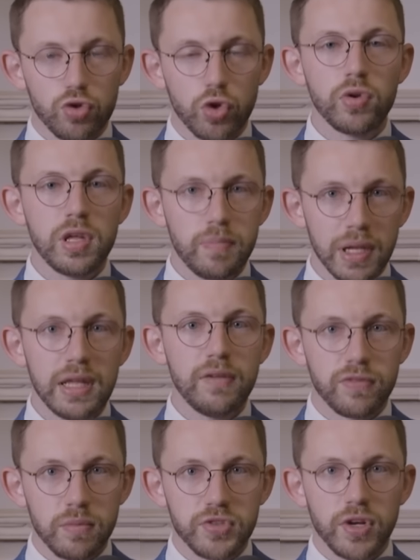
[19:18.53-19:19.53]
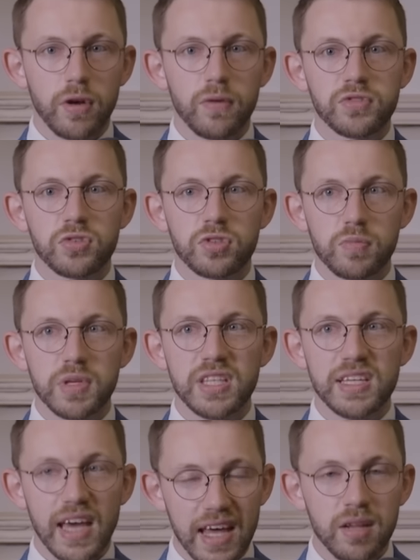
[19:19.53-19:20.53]
truly believe themselves to
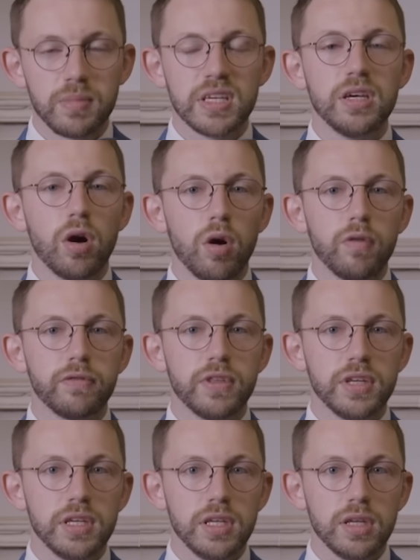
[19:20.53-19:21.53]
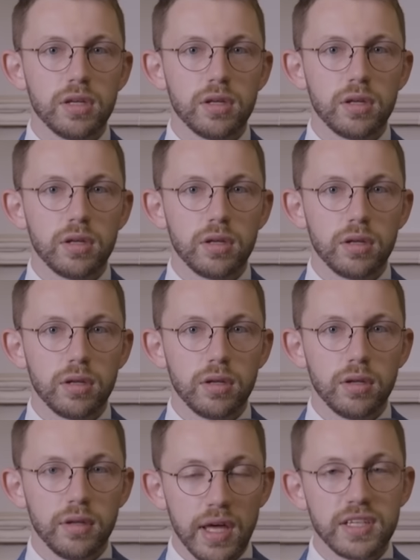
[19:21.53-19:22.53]
be the enemy of the
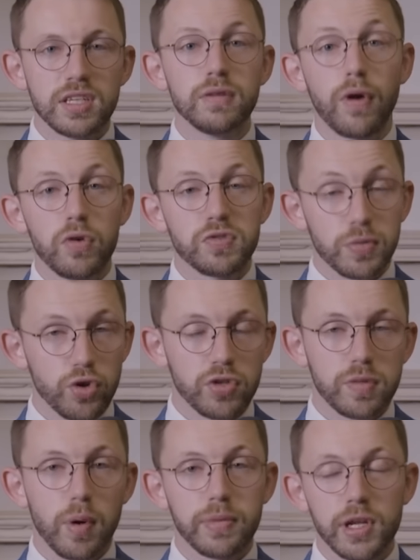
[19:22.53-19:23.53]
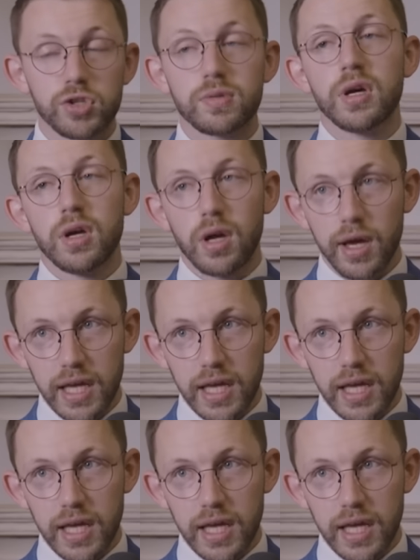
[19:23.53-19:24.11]
native host majority population.